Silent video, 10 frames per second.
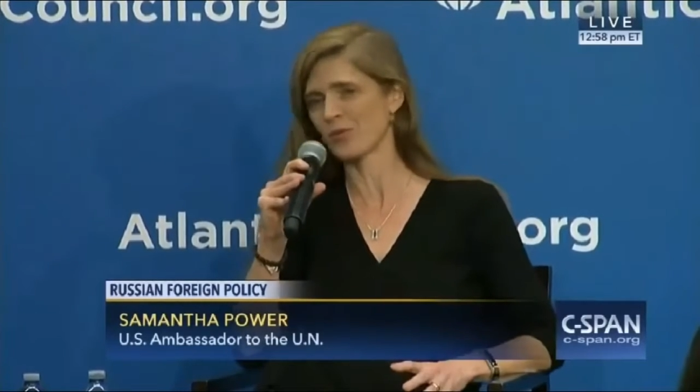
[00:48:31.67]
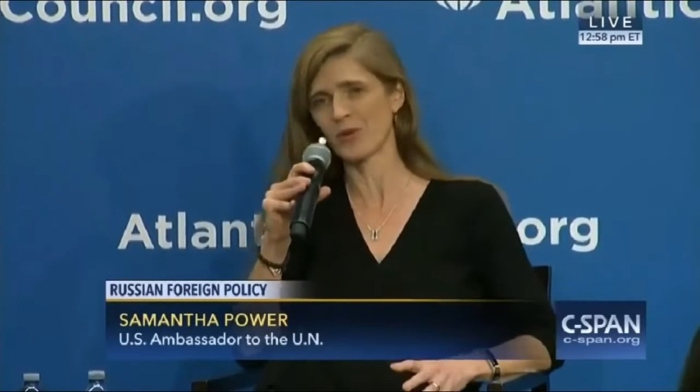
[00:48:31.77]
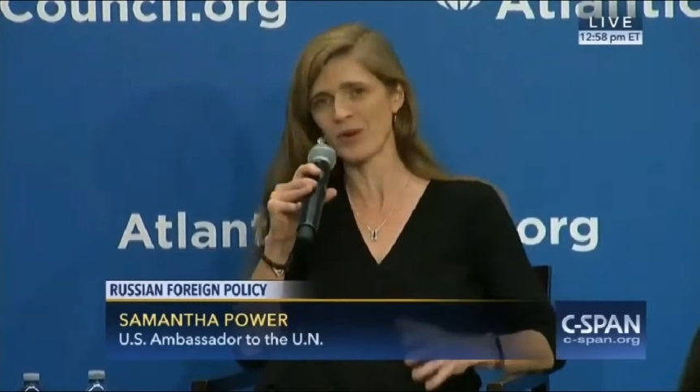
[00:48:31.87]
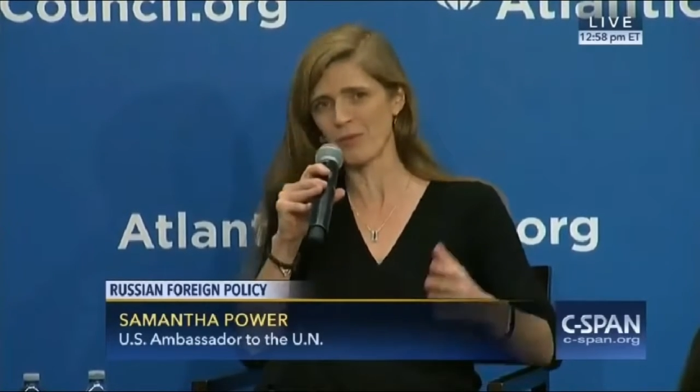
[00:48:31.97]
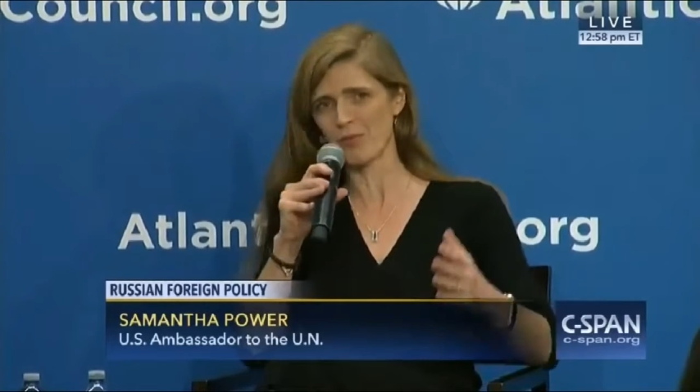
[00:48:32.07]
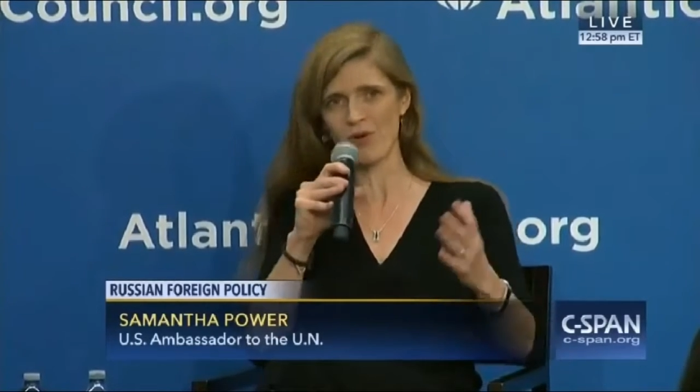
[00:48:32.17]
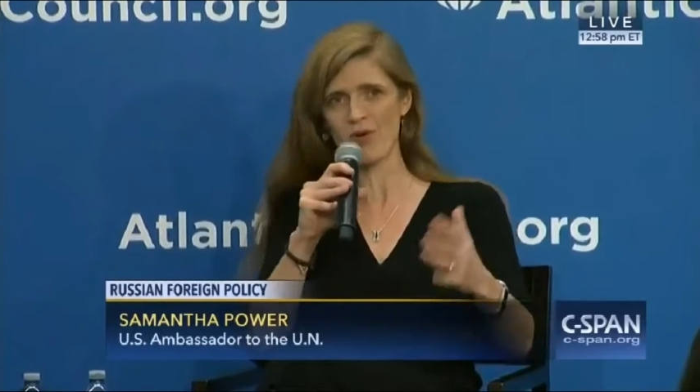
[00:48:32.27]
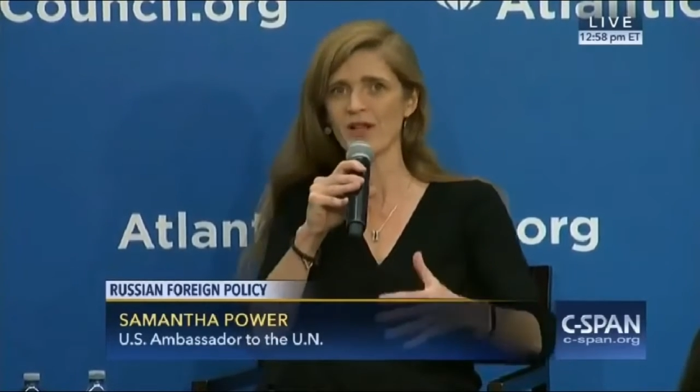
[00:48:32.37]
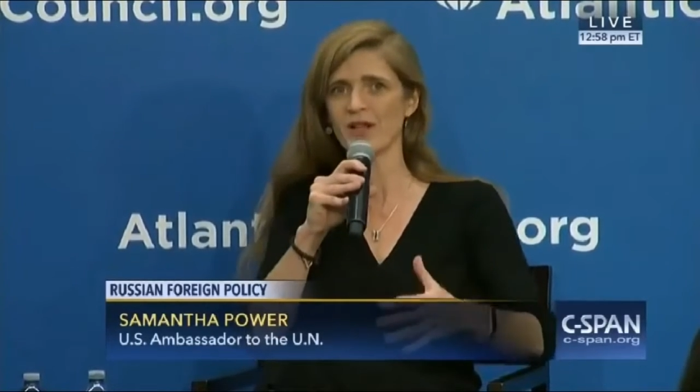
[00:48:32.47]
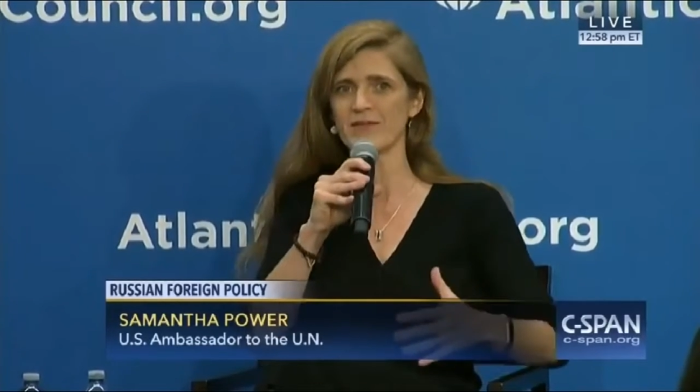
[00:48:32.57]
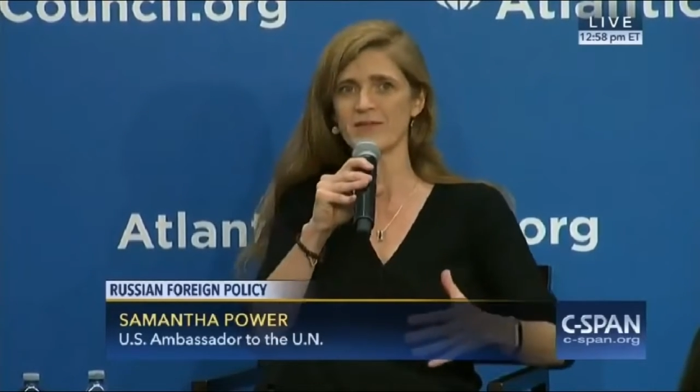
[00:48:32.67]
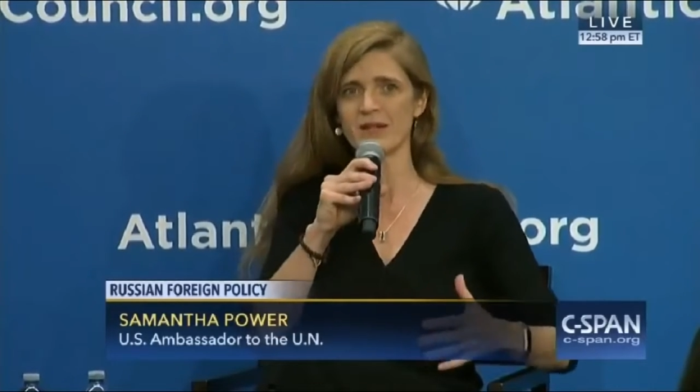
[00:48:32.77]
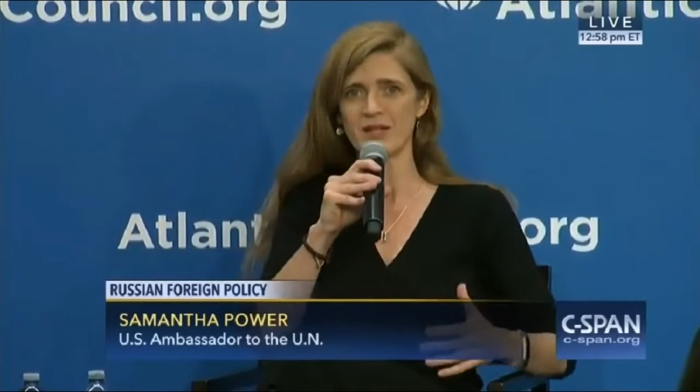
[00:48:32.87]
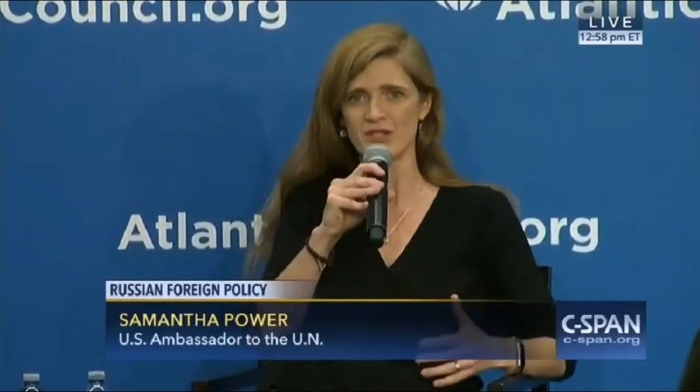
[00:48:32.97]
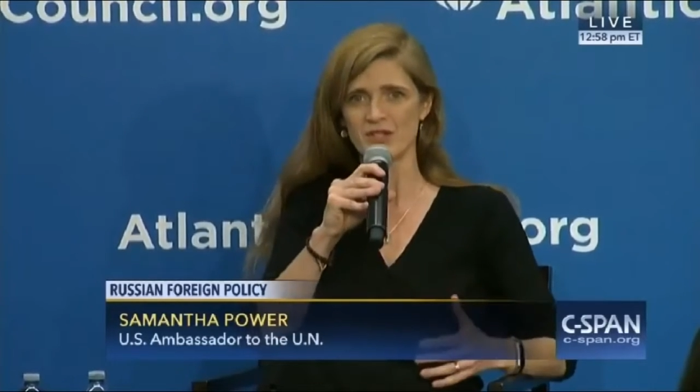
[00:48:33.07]
what a broken
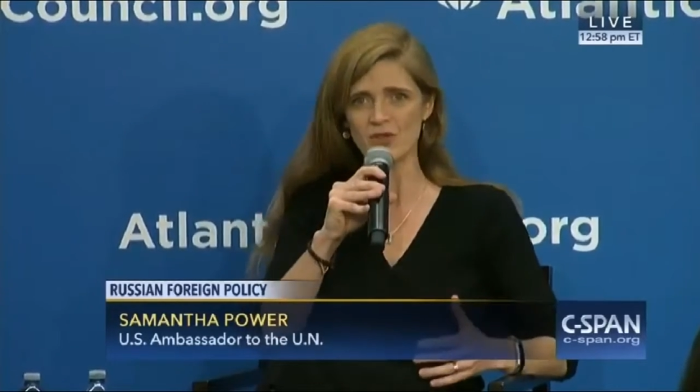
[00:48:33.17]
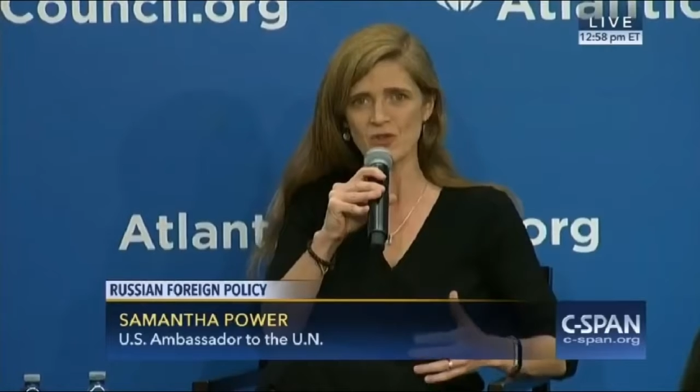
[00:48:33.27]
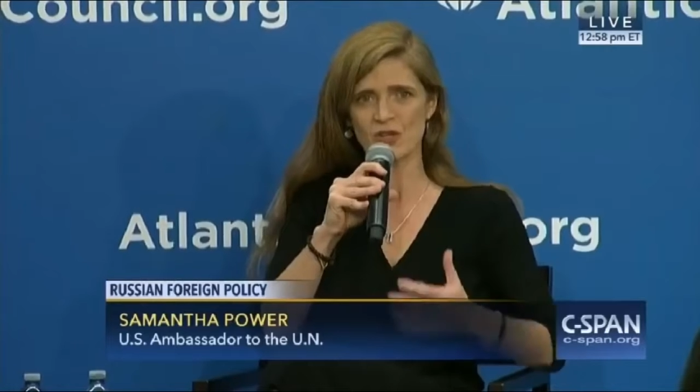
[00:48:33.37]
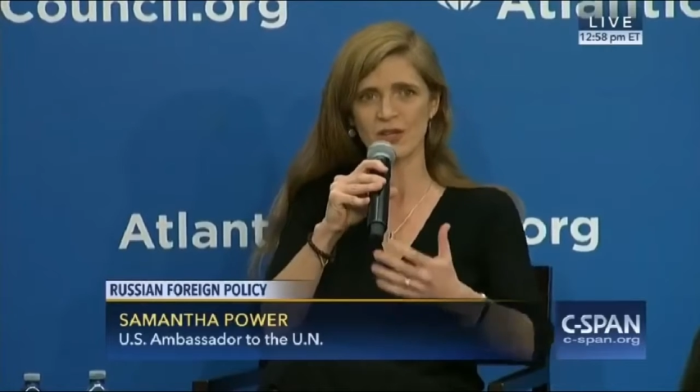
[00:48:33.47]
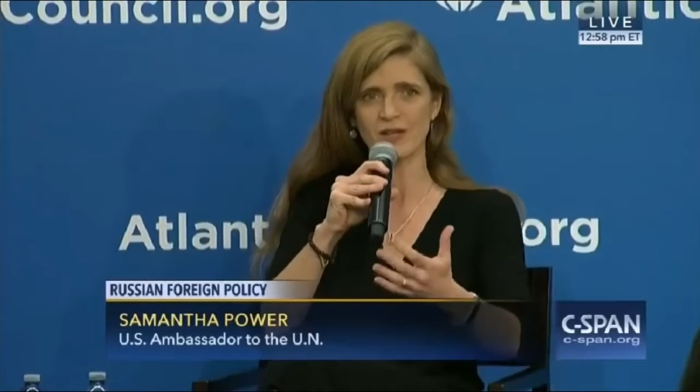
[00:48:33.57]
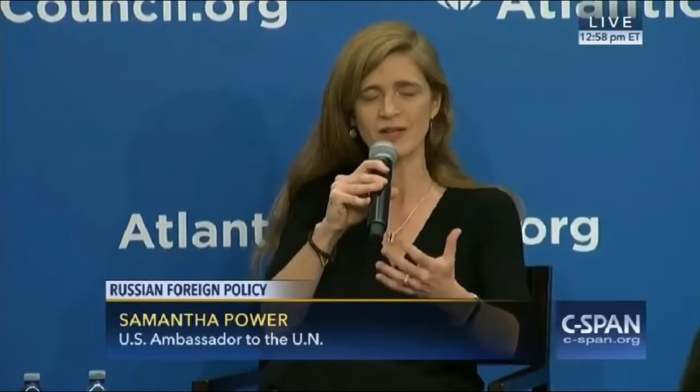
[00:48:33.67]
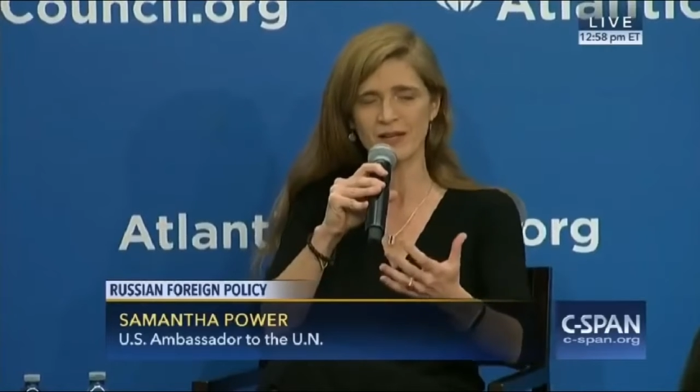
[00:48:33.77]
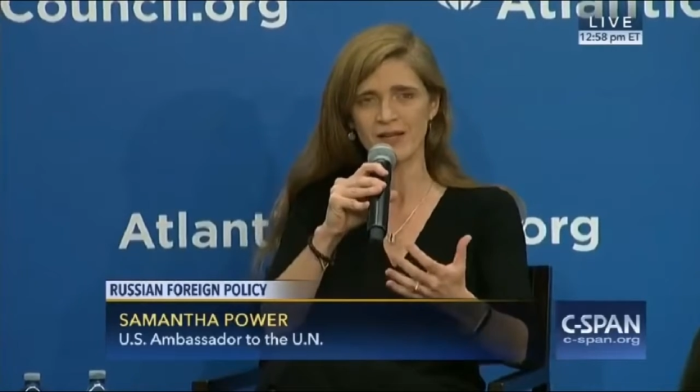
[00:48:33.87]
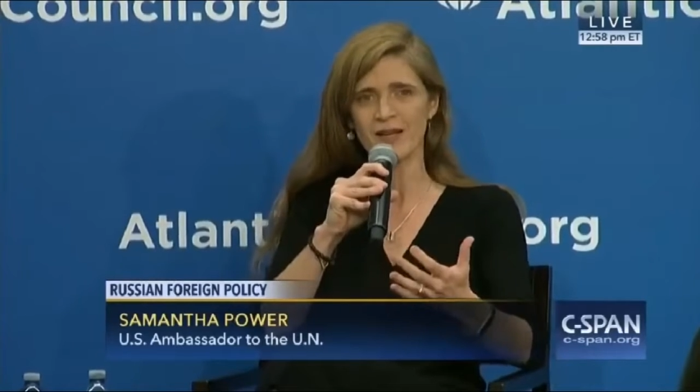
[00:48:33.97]
institution.